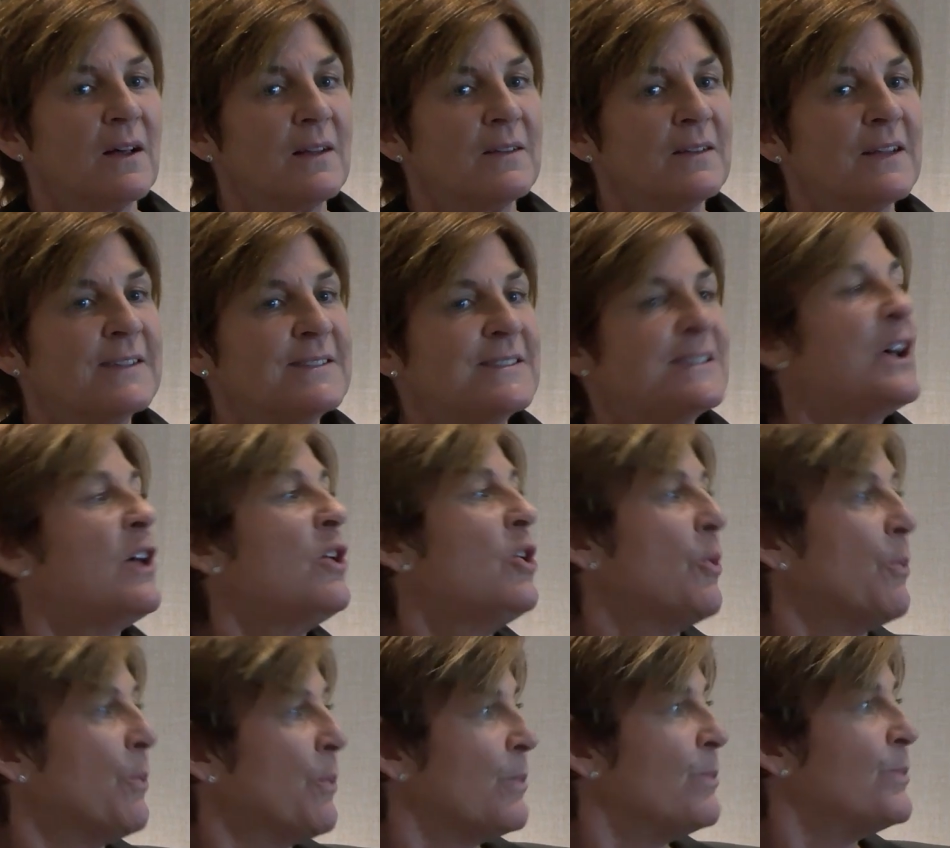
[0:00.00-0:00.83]
let's
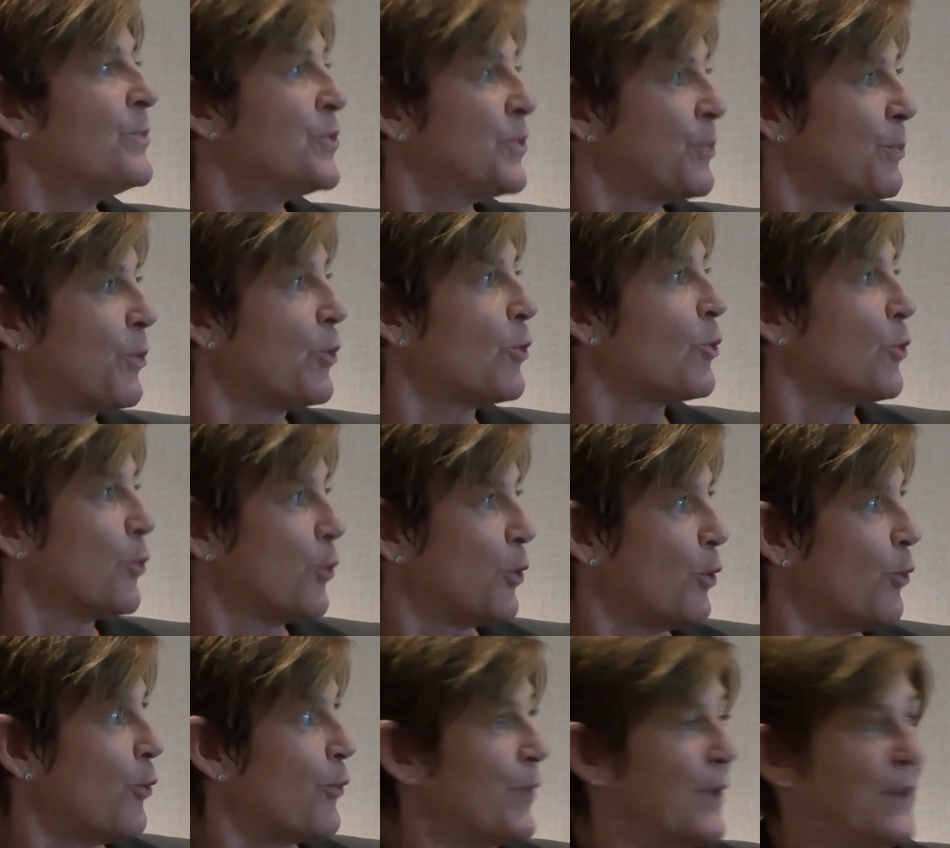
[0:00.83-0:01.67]
help spur
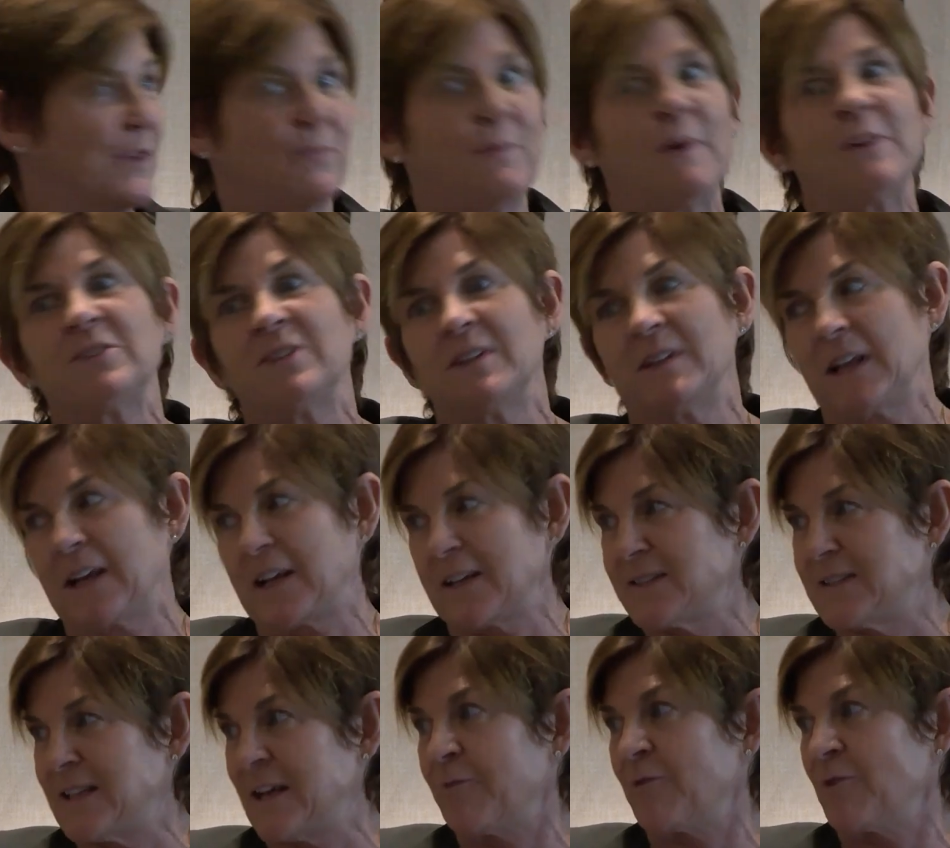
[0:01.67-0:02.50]
growth, especially in like a
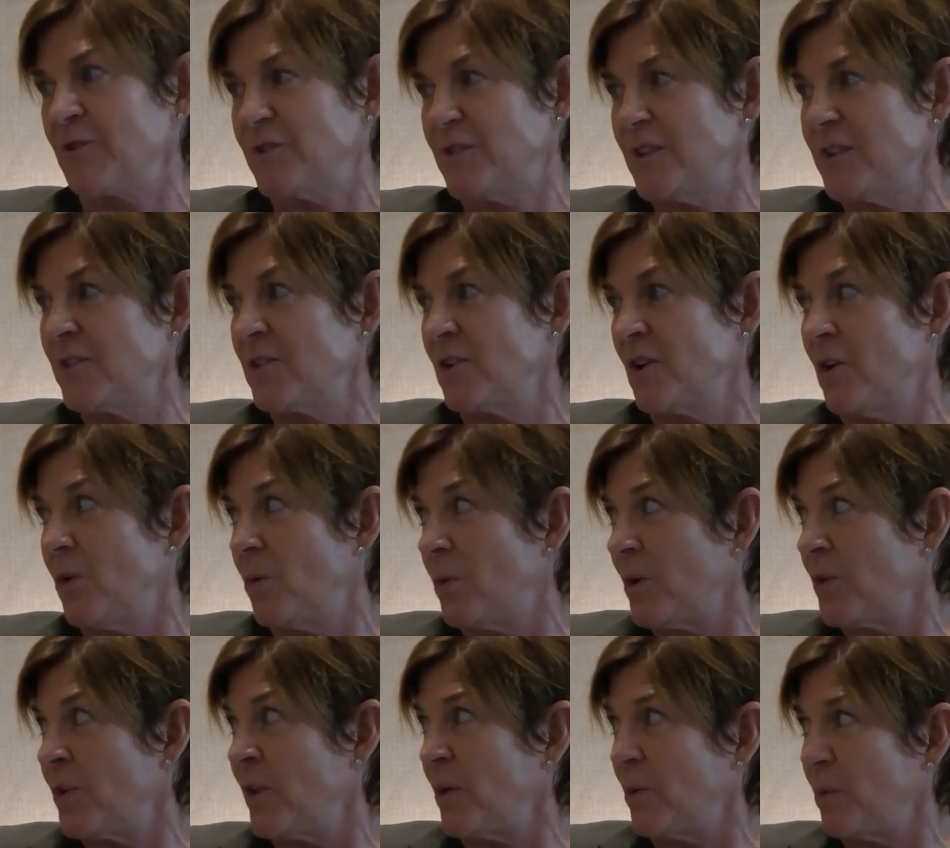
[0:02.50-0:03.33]
San Francisco,
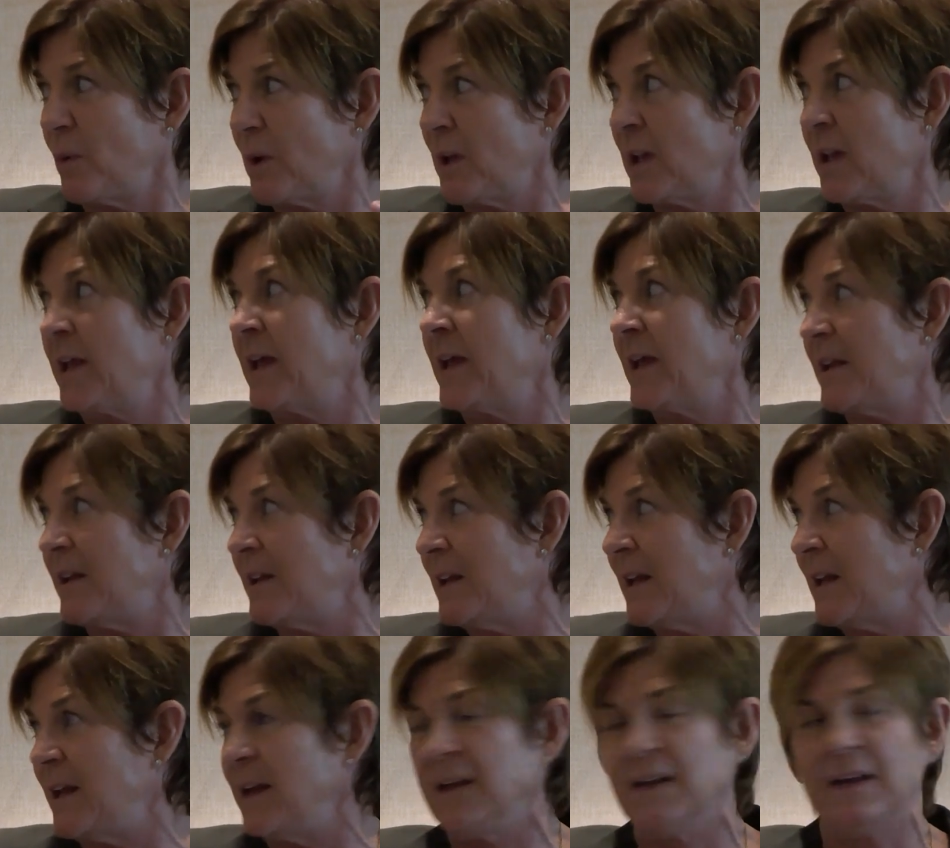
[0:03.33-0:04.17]
where they really
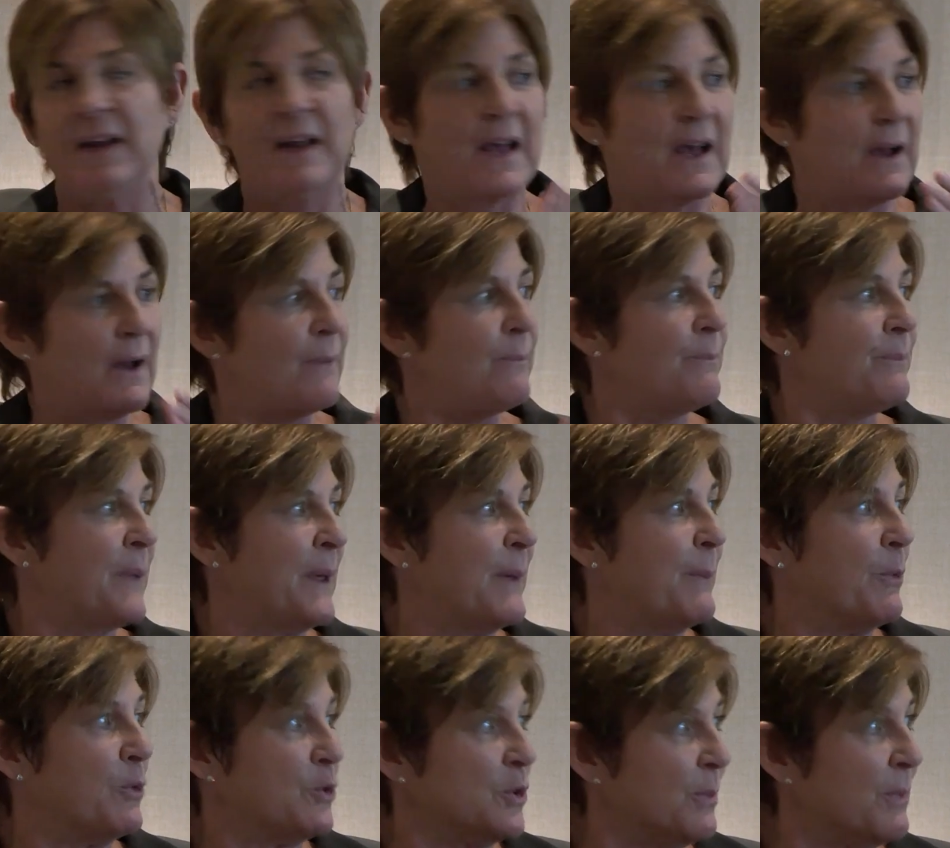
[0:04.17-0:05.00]
need
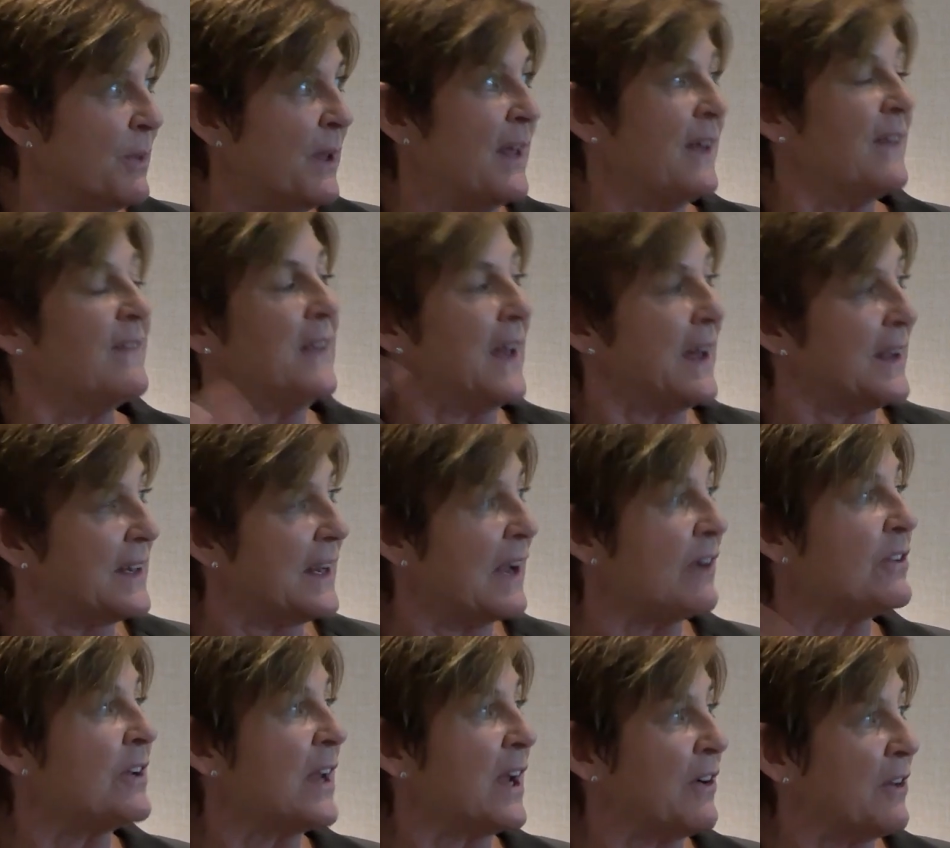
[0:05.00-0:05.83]
people to be in that
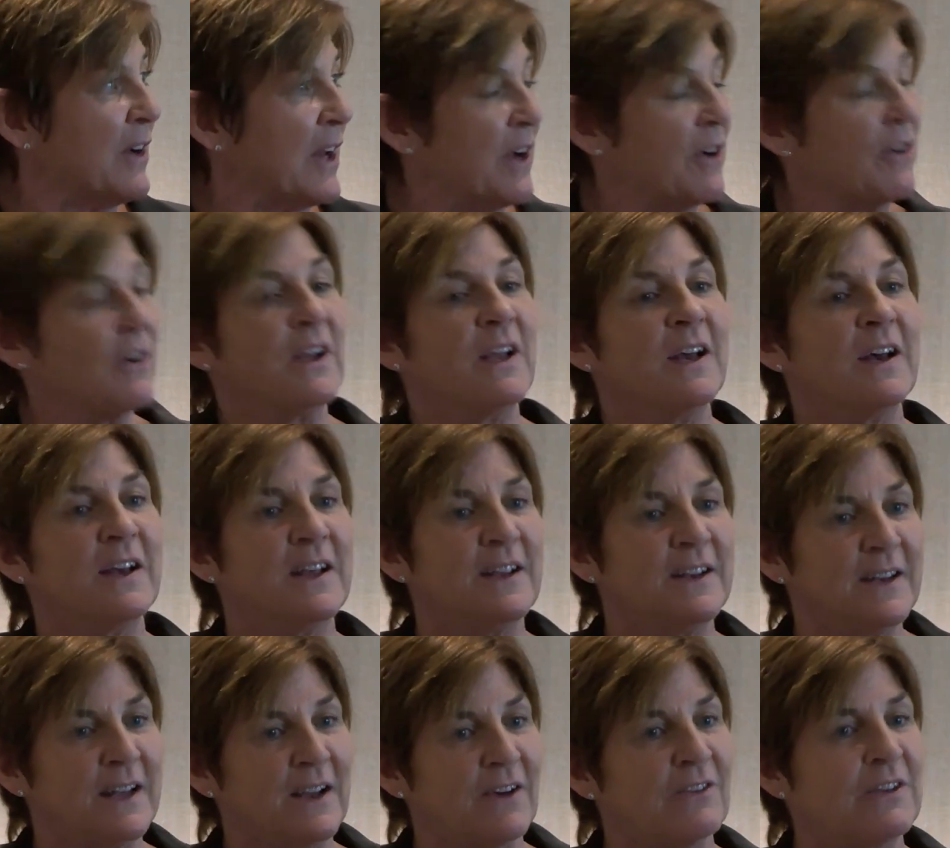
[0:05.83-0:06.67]
downtown area
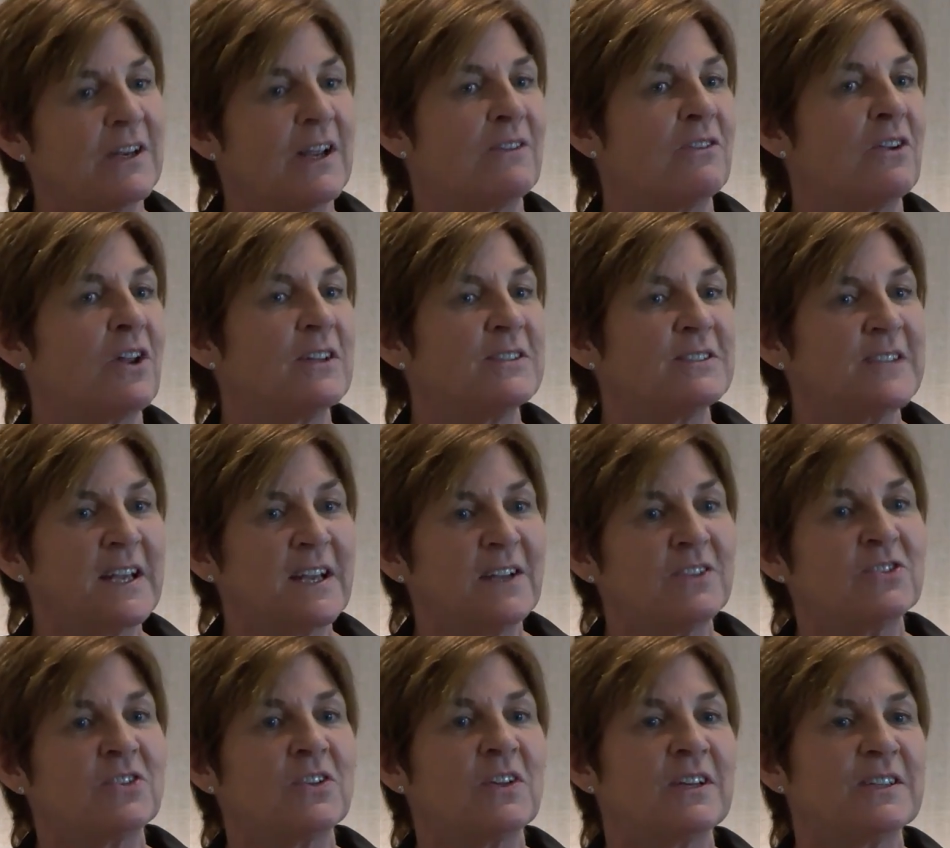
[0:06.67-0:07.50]
in downtown Los
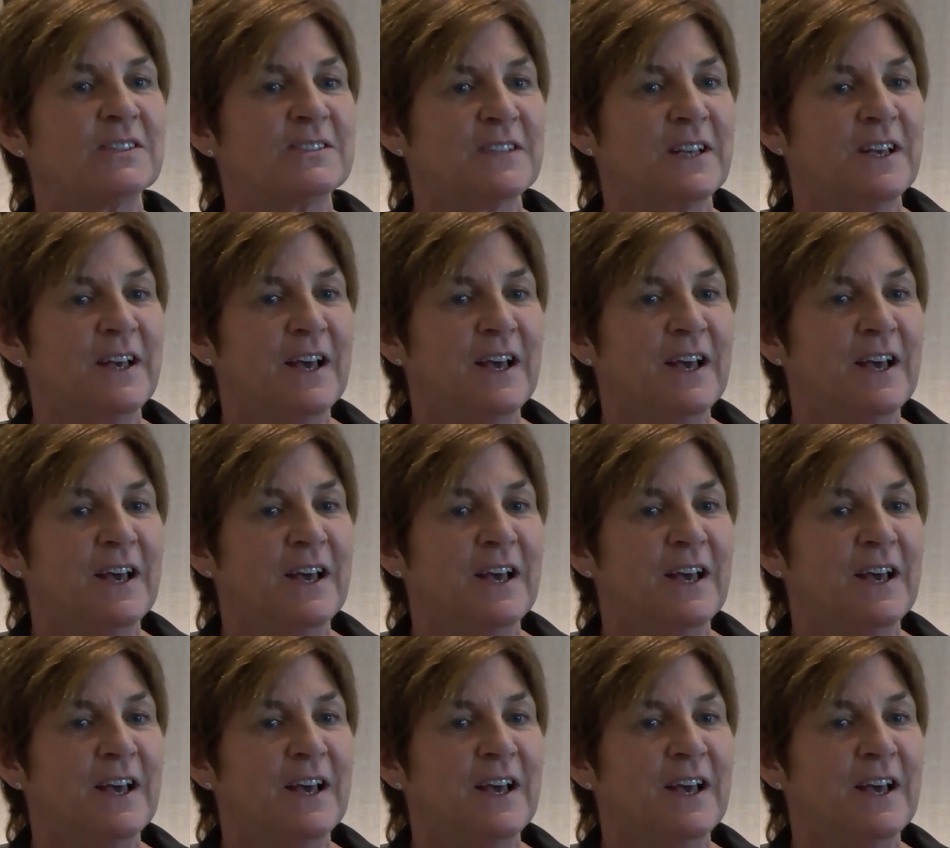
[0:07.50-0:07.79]
Angeles.